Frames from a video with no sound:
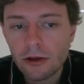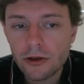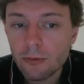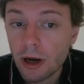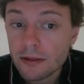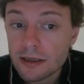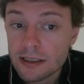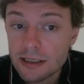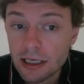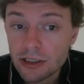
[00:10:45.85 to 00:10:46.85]
You bought the
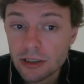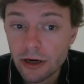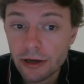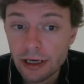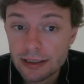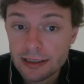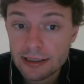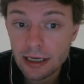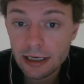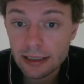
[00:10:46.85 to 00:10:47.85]
stationery at
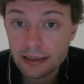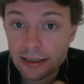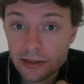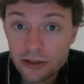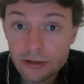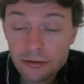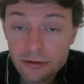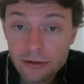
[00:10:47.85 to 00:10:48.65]
Staya, didn't you?